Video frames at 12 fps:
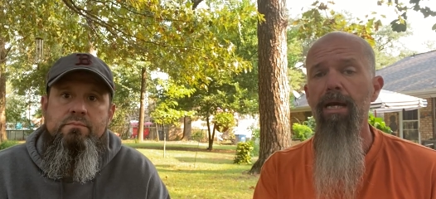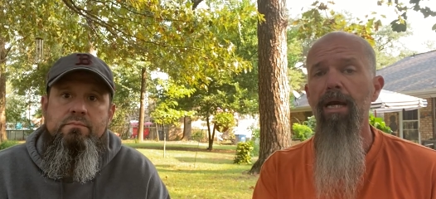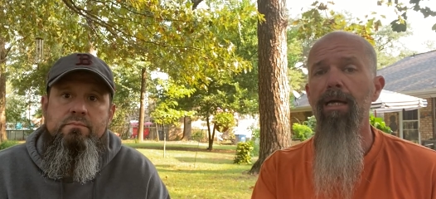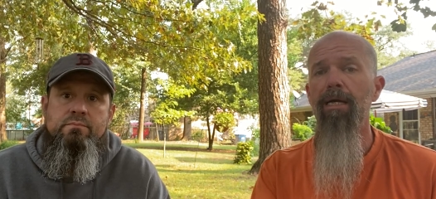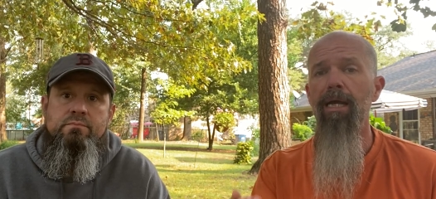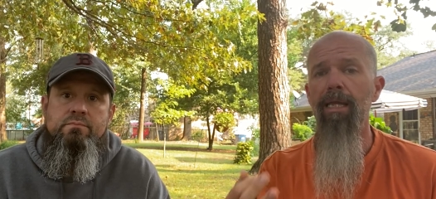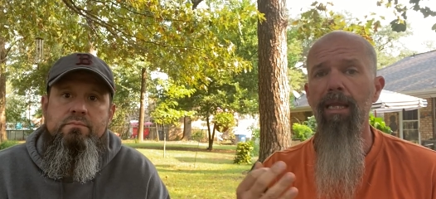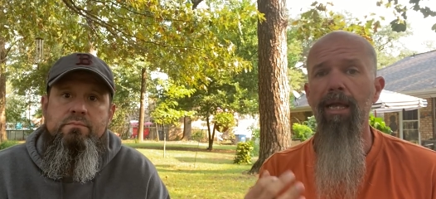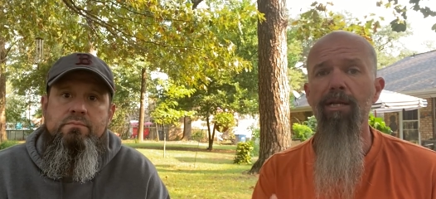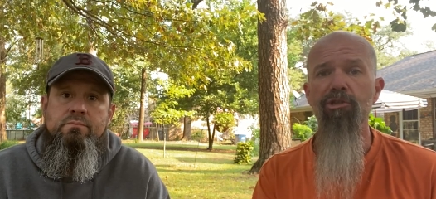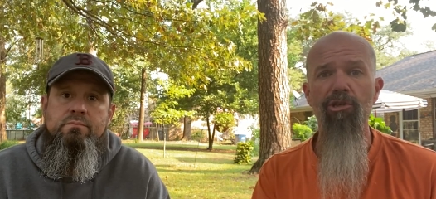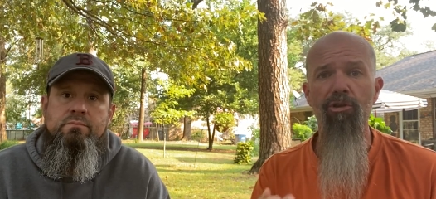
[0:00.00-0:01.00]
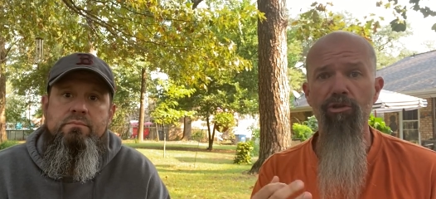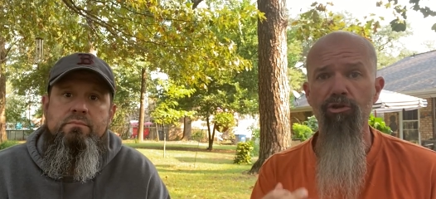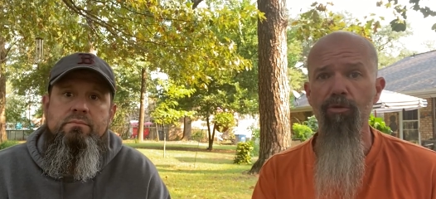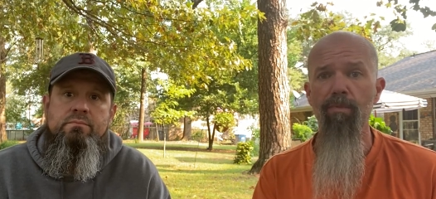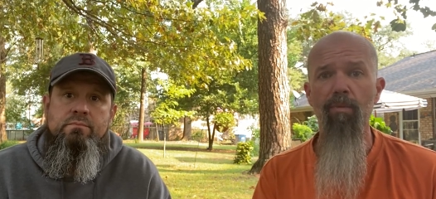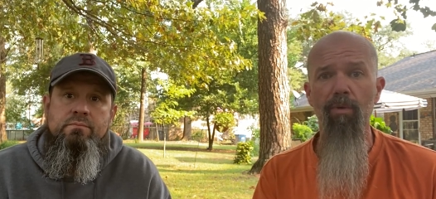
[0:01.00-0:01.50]
Speaker 1: uh, and let us know that
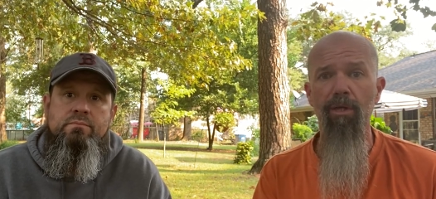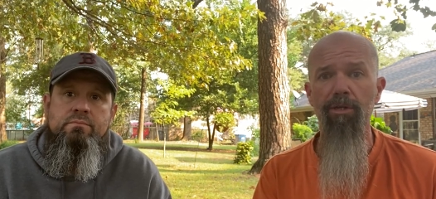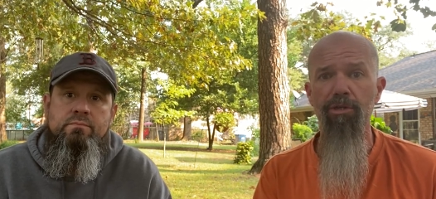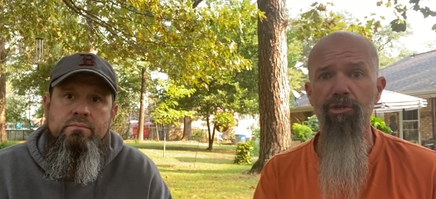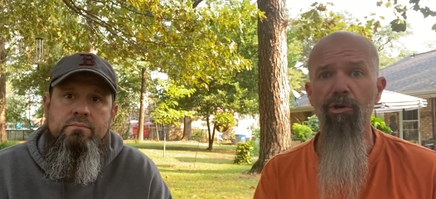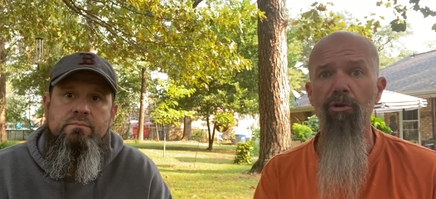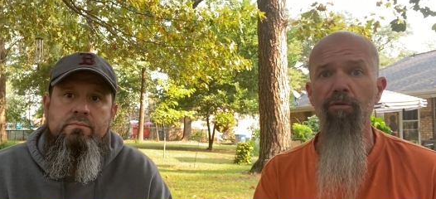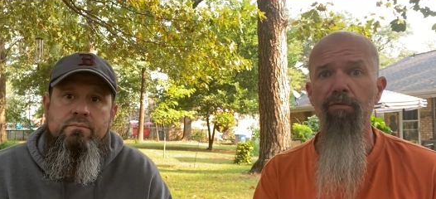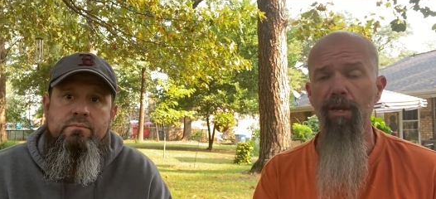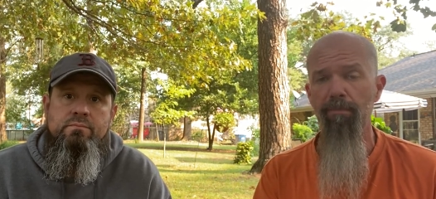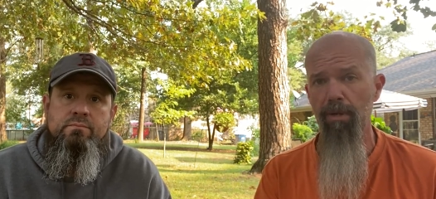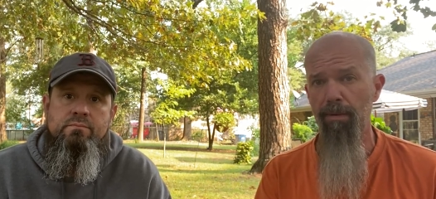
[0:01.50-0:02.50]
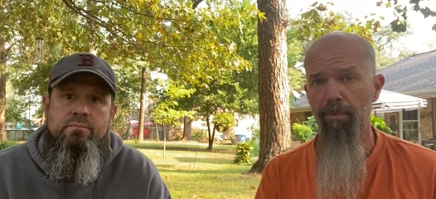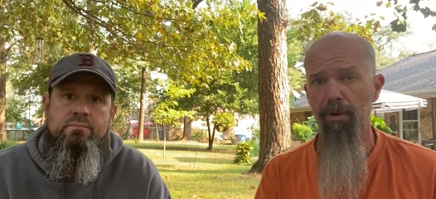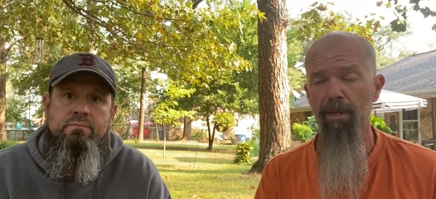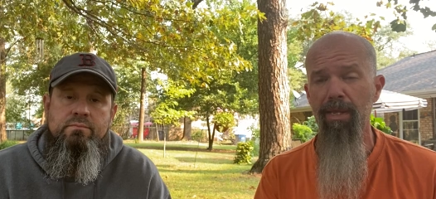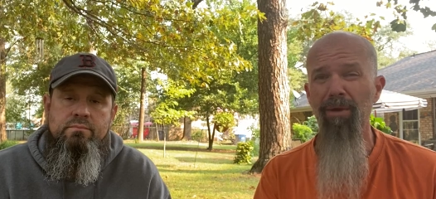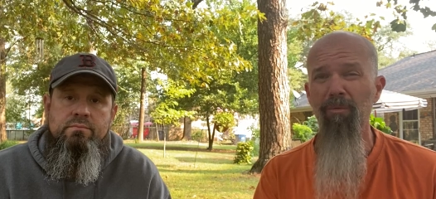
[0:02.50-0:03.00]
you'd be willing to serve and be a
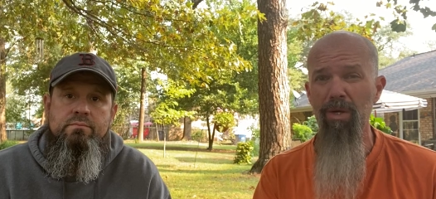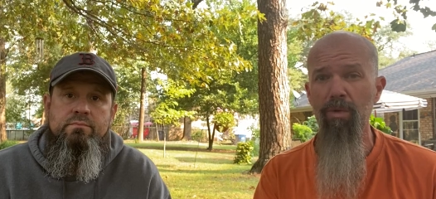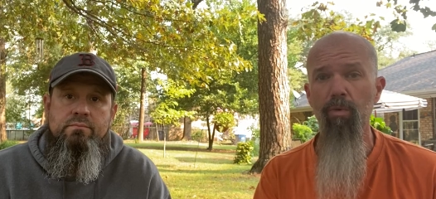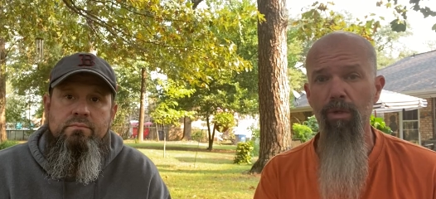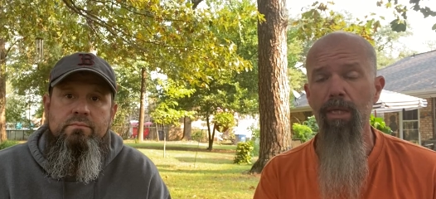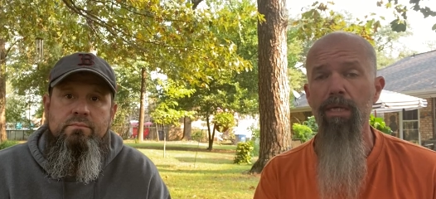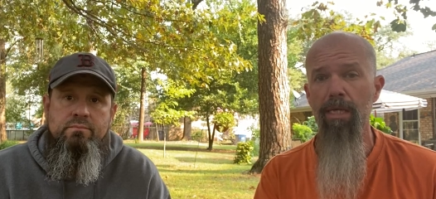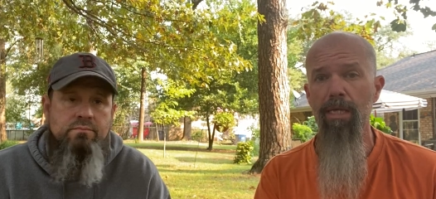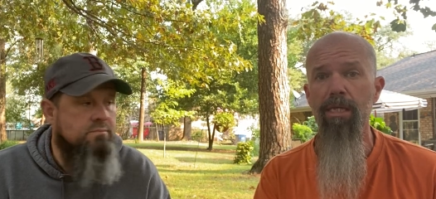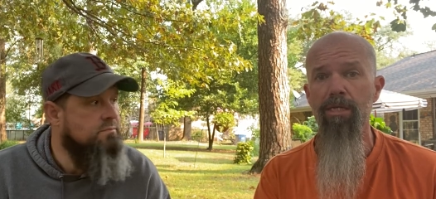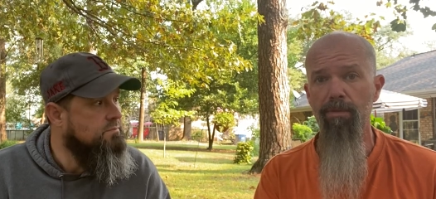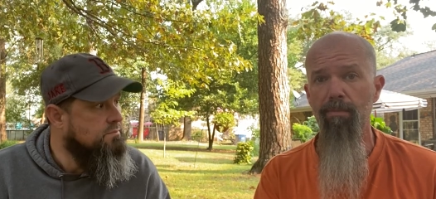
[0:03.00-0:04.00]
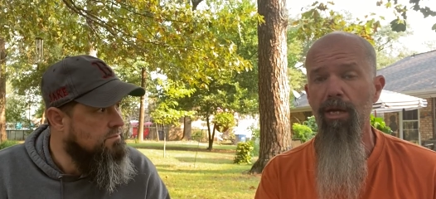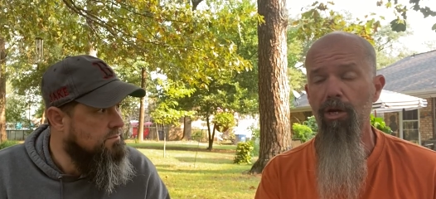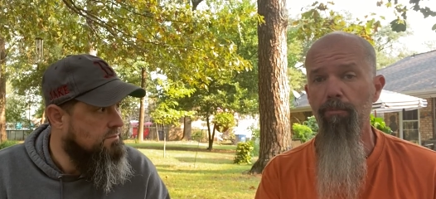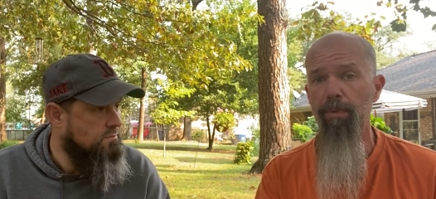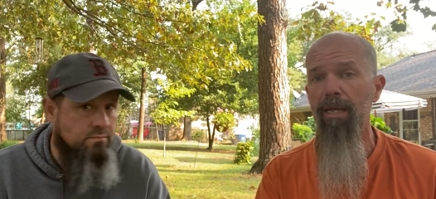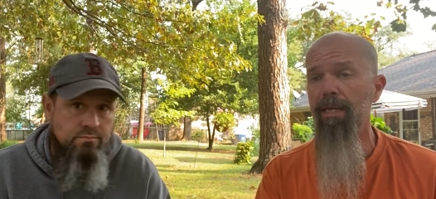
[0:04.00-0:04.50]
part of that. We really need some
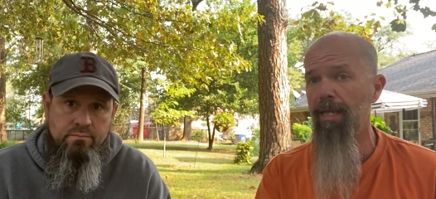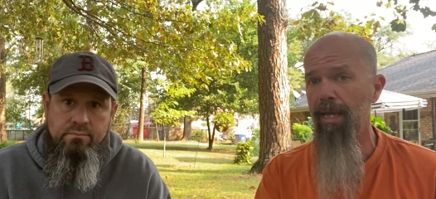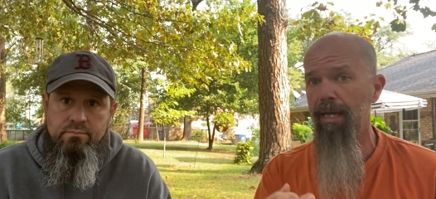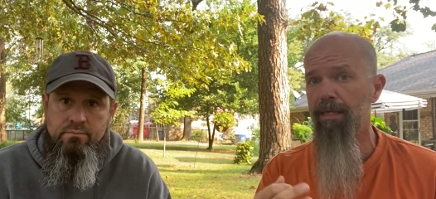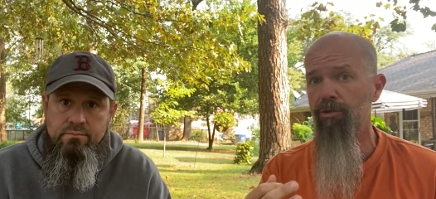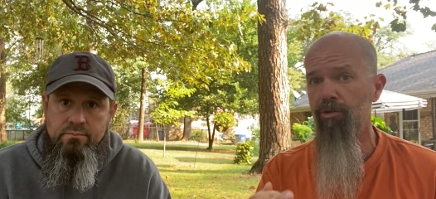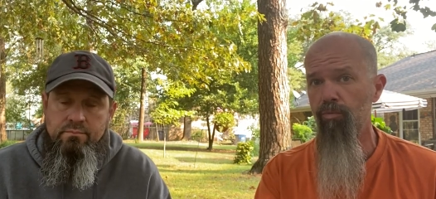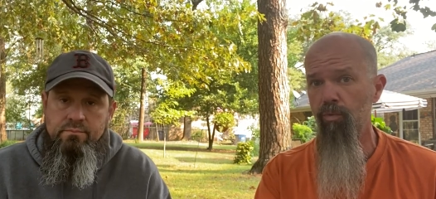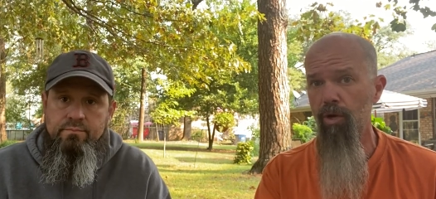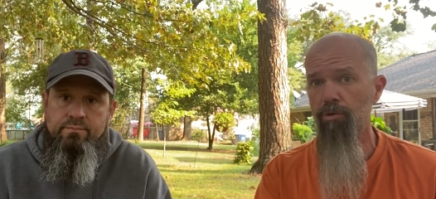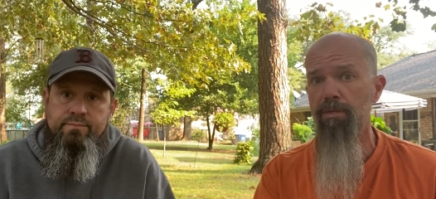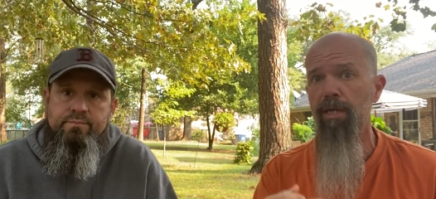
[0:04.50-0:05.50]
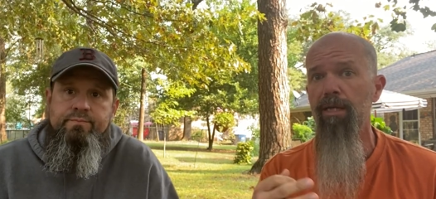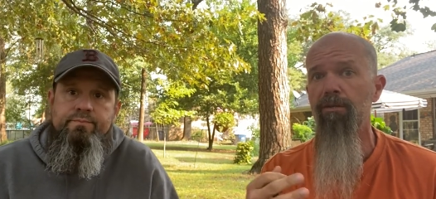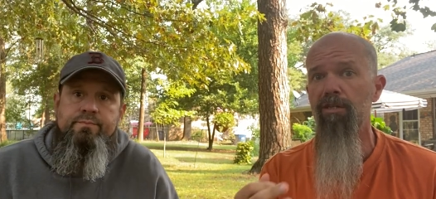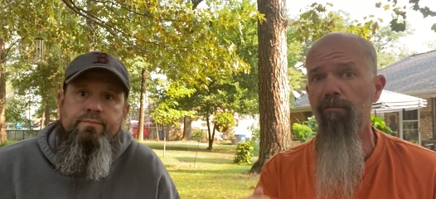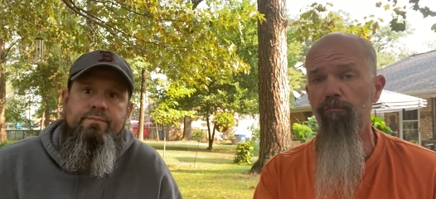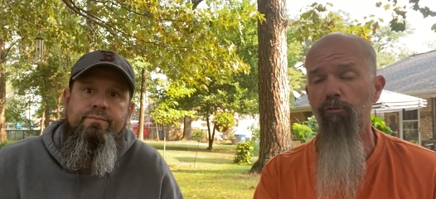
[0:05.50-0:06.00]
help in that to rotate
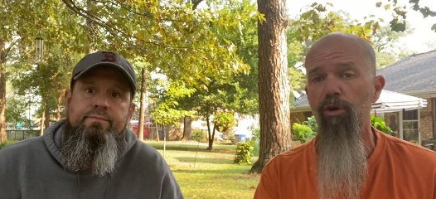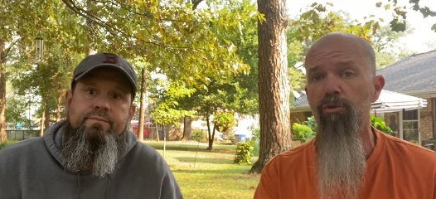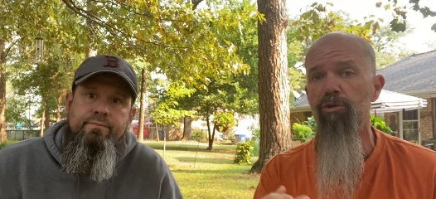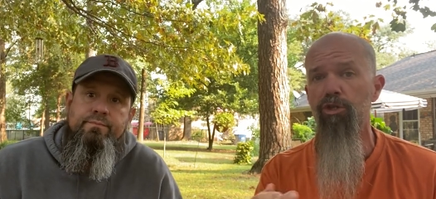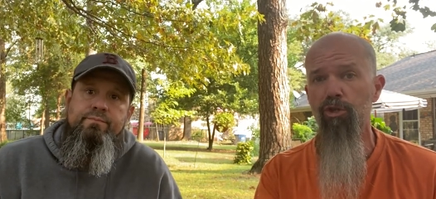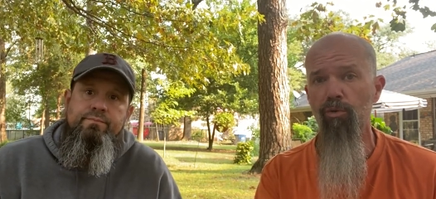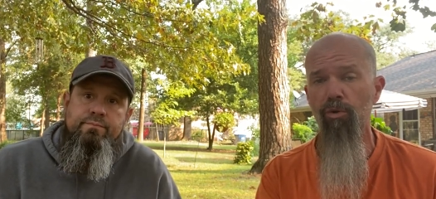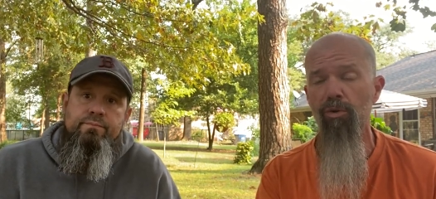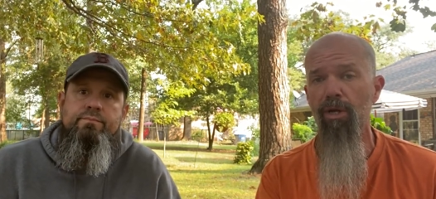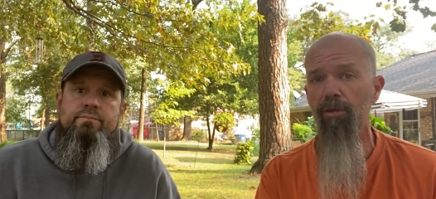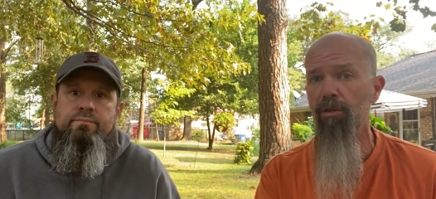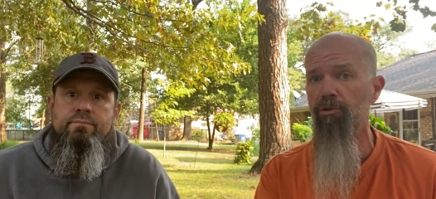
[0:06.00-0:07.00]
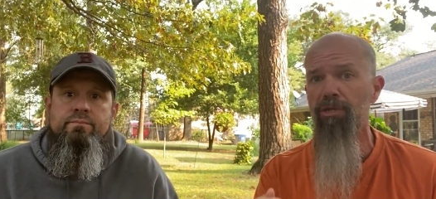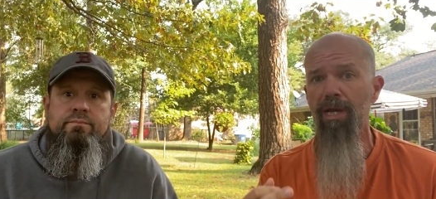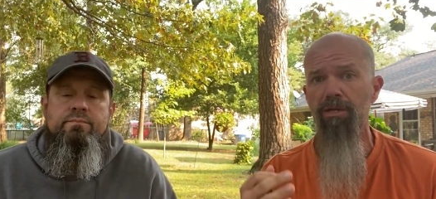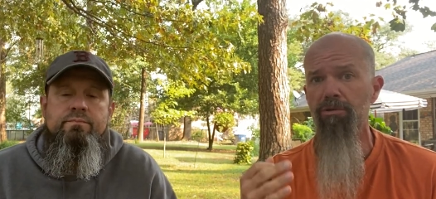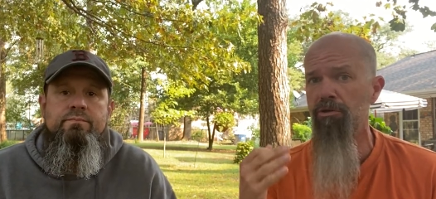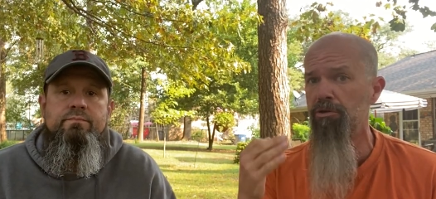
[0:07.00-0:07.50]
some folks through there. Those
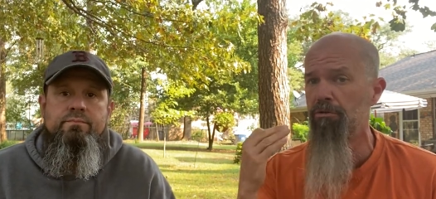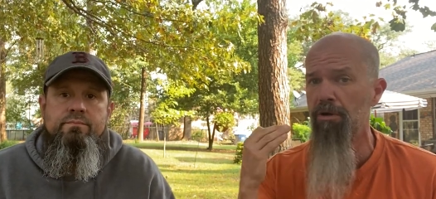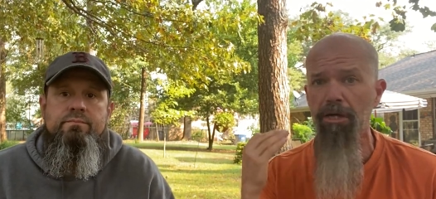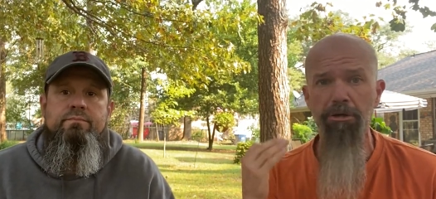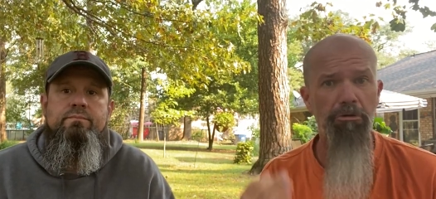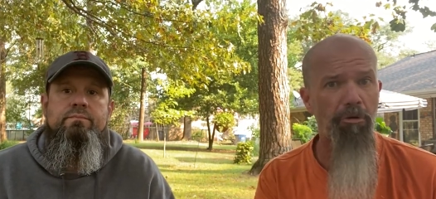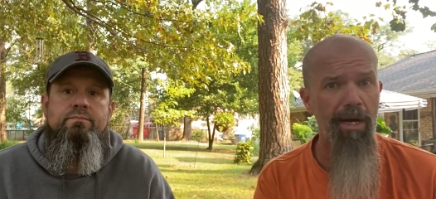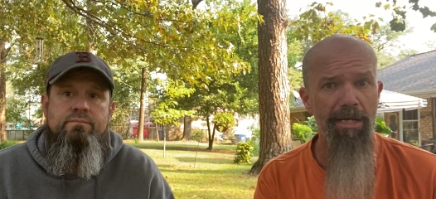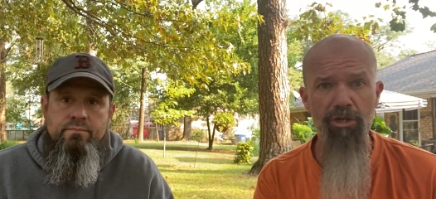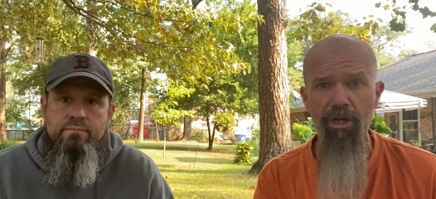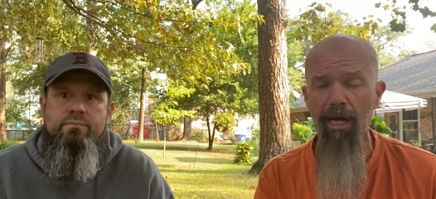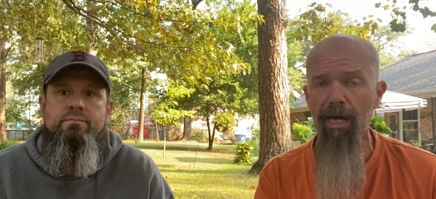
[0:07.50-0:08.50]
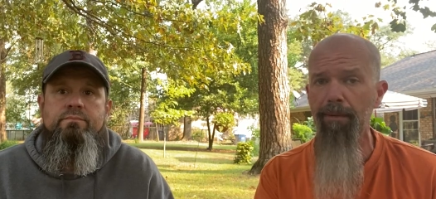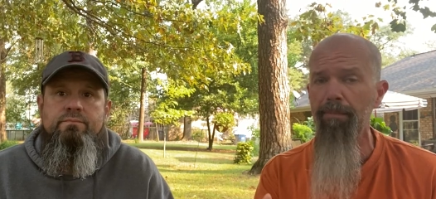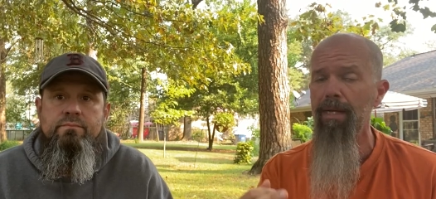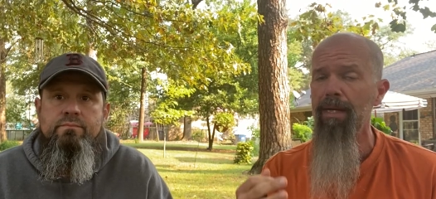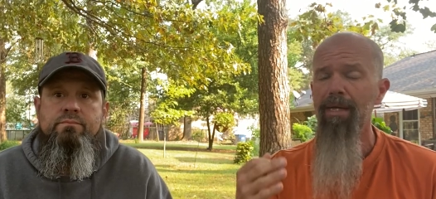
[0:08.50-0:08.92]
guys are doing a great job.